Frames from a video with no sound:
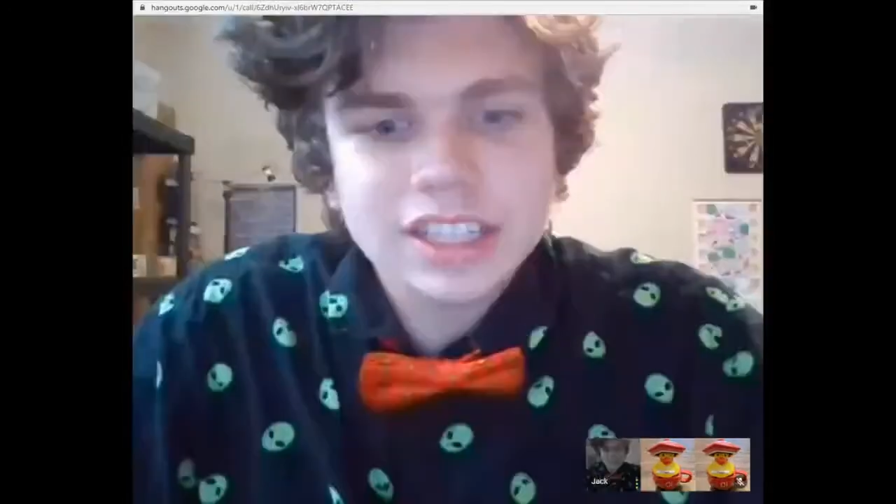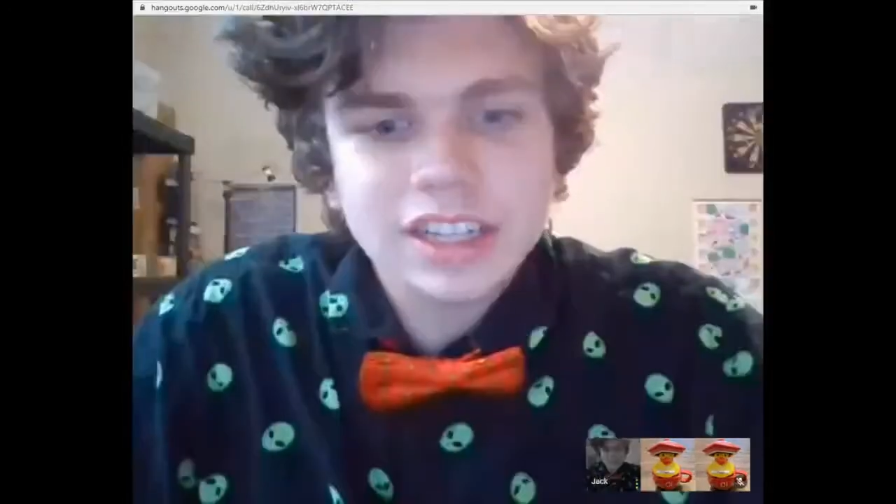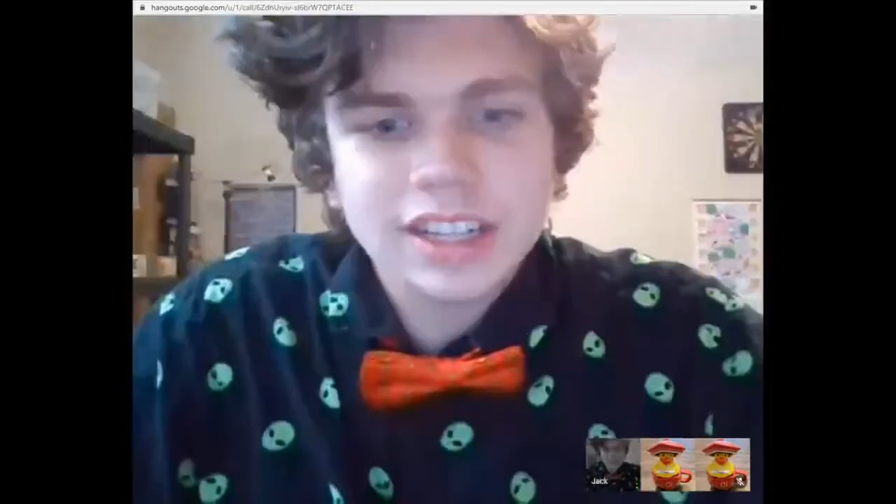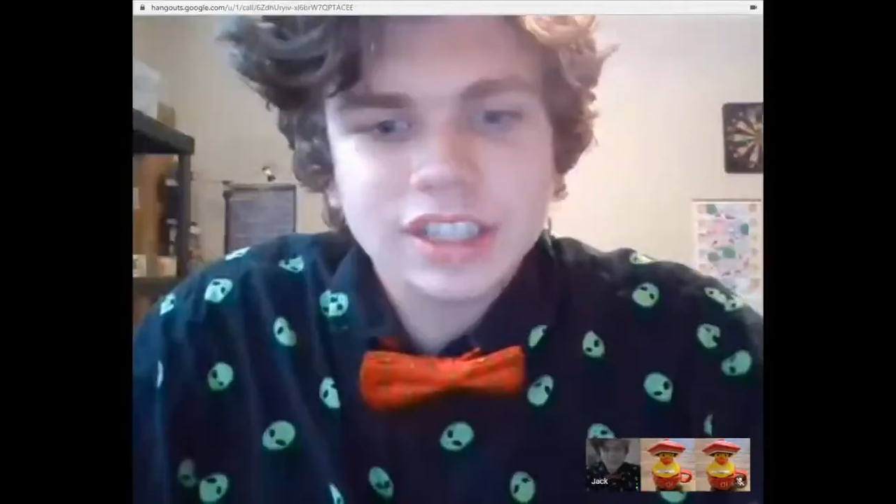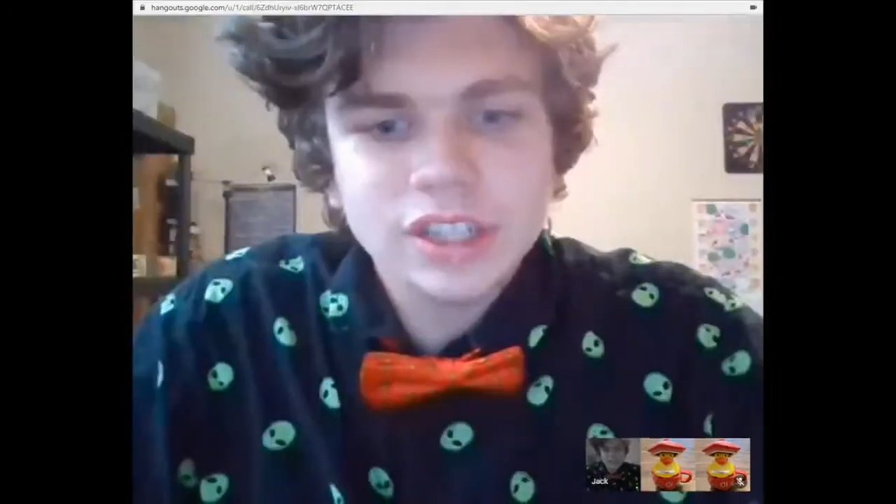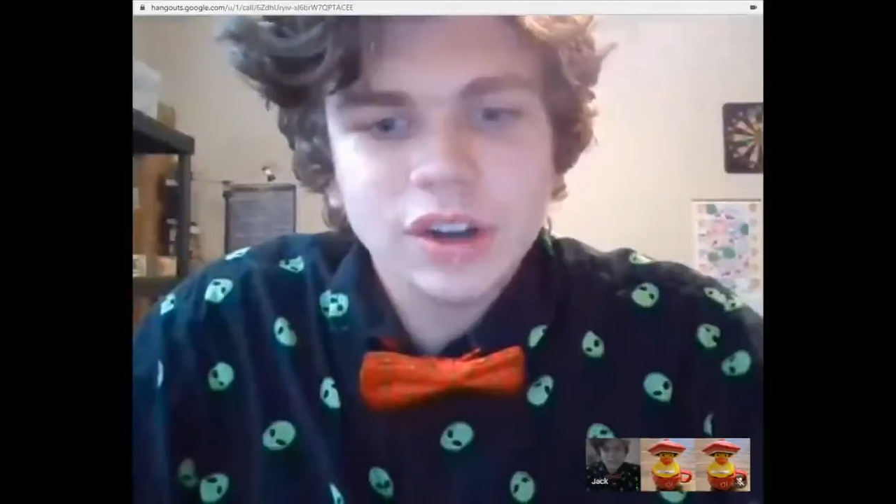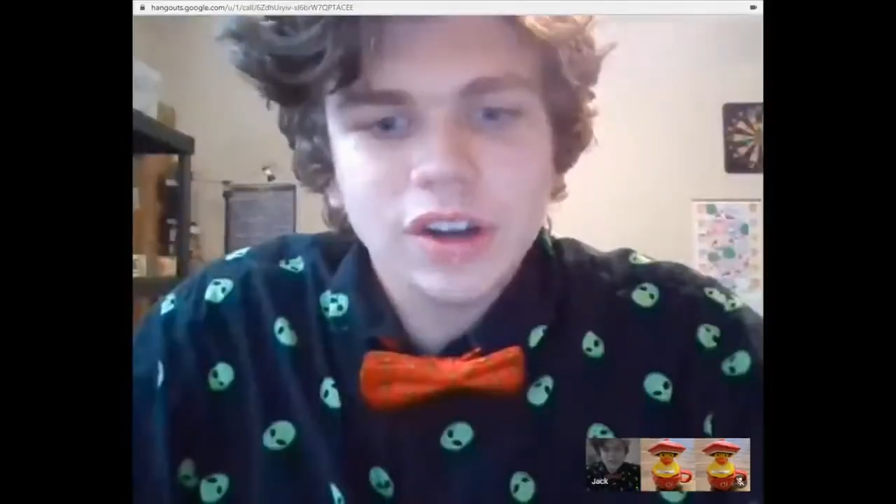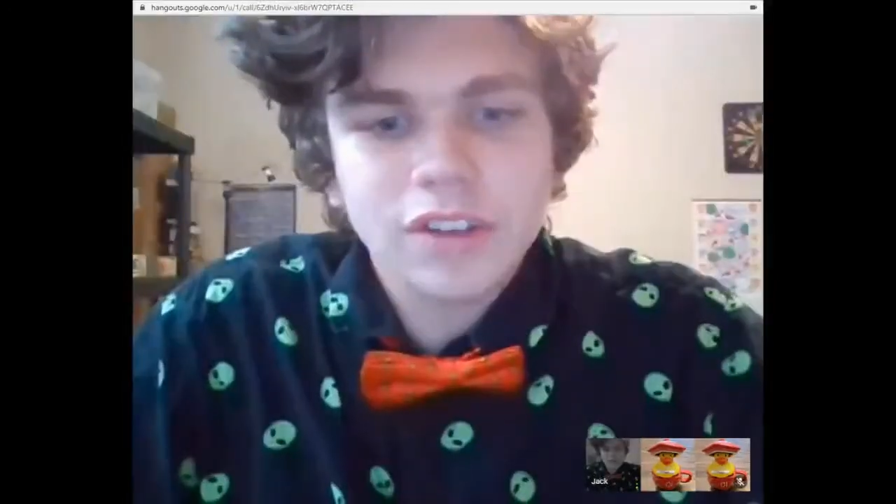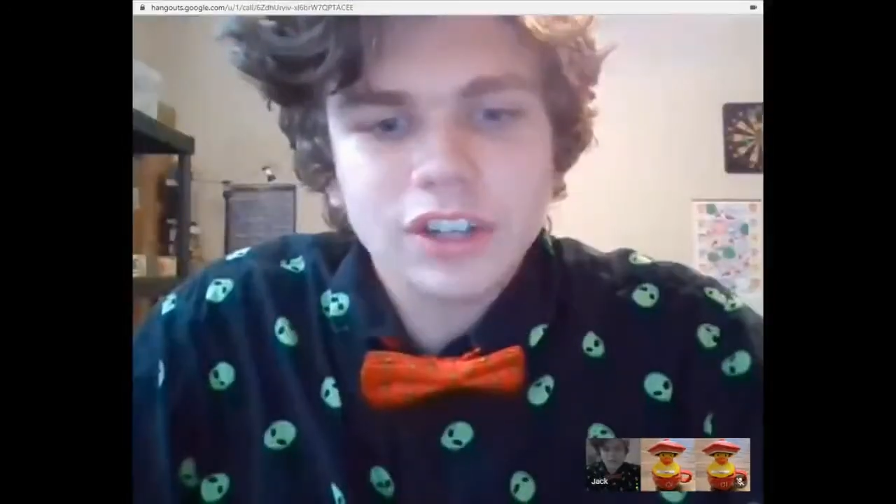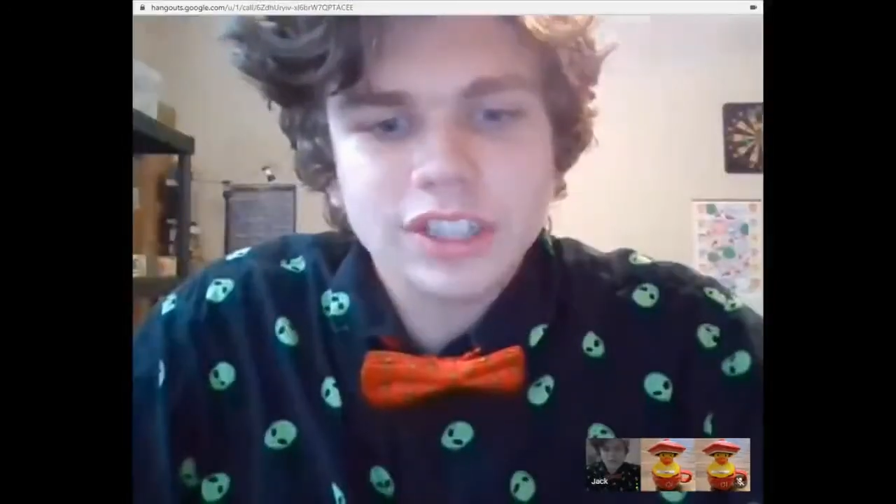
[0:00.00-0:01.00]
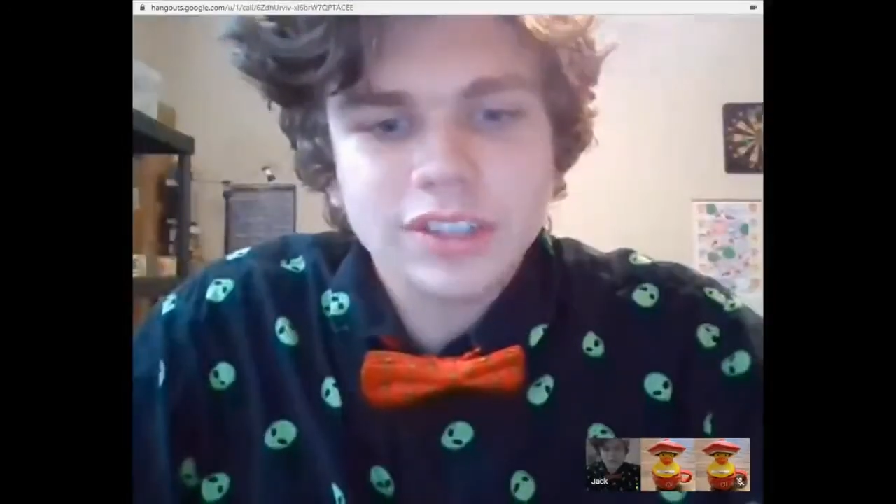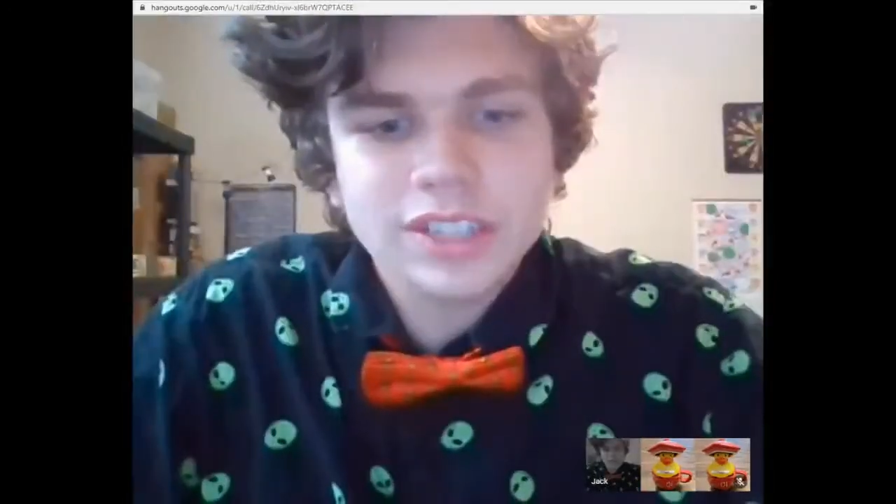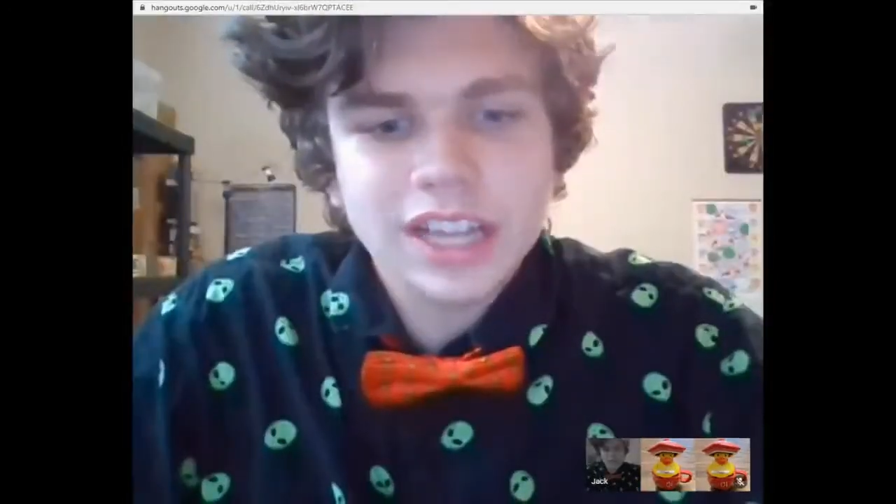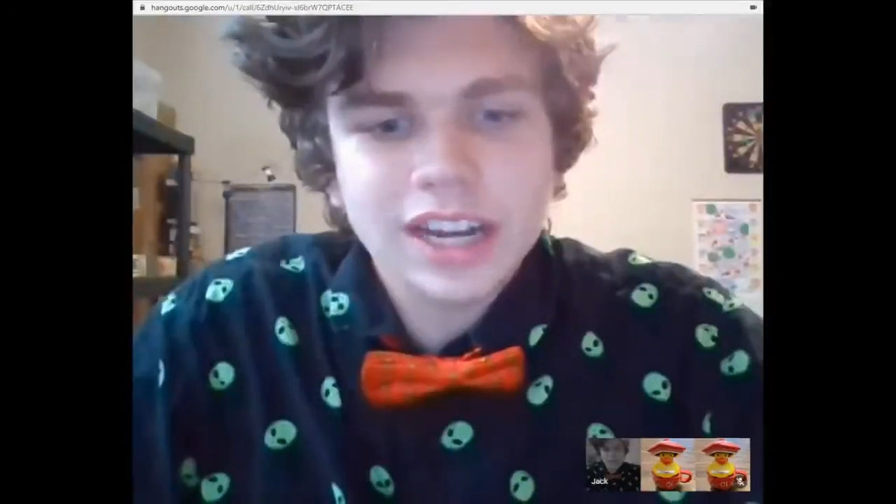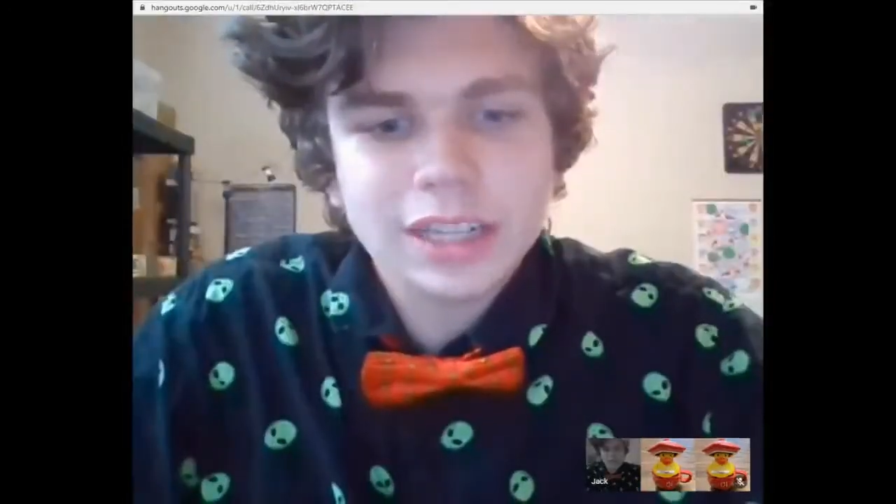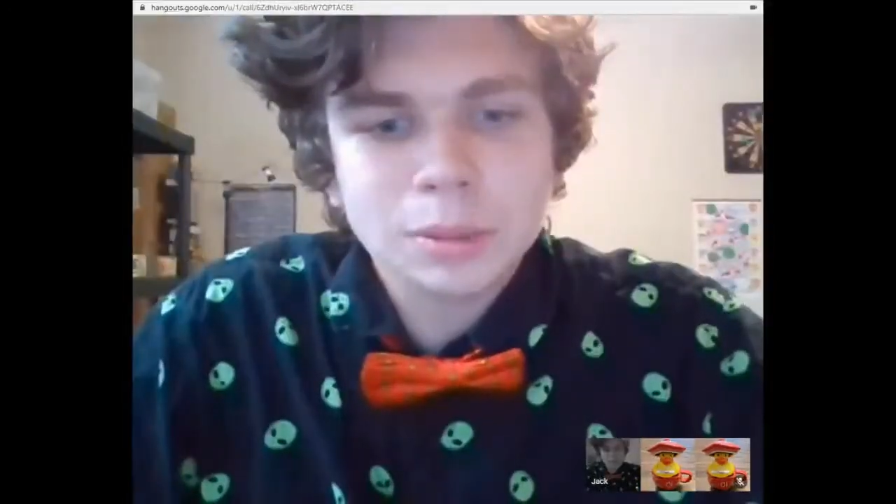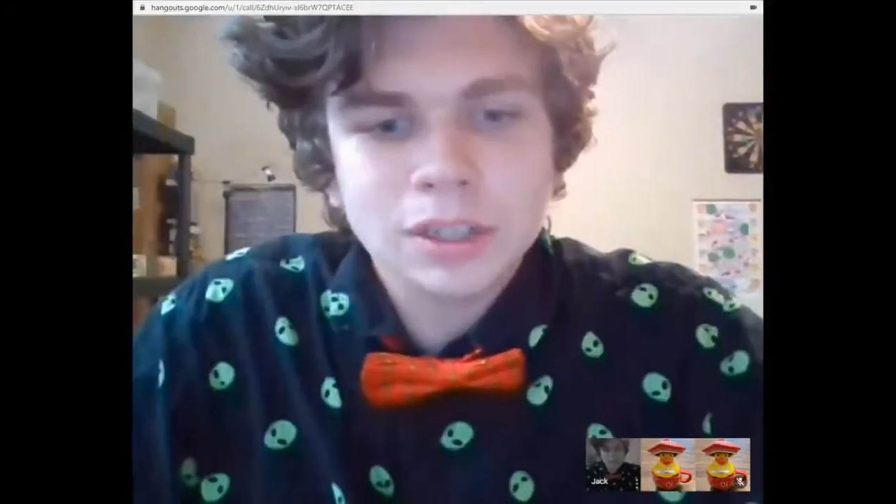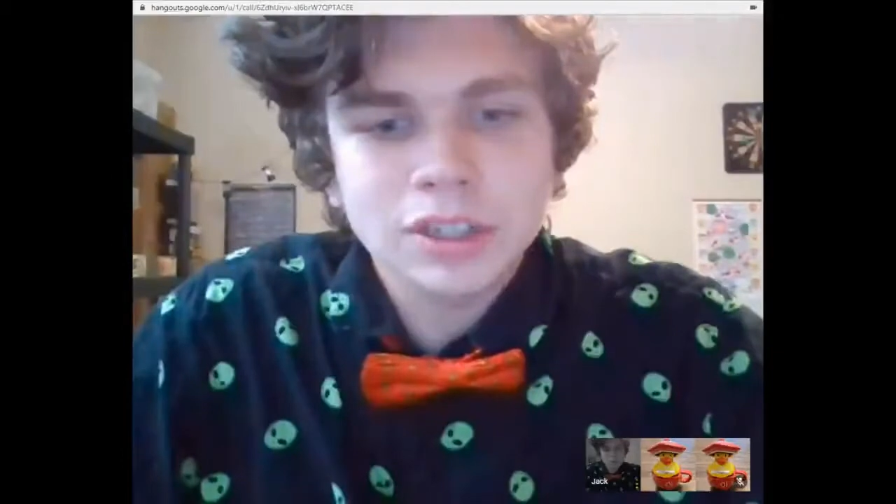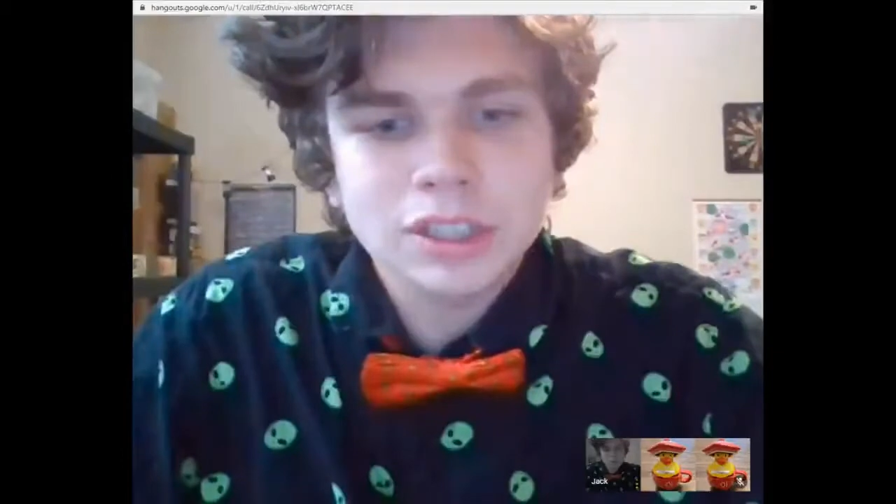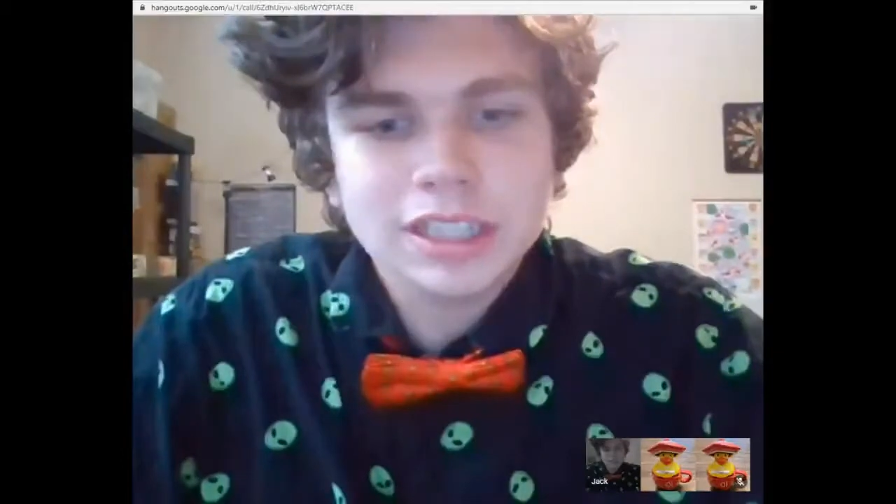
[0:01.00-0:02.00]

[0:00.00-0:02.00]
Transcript: is like a pseudo version of said expert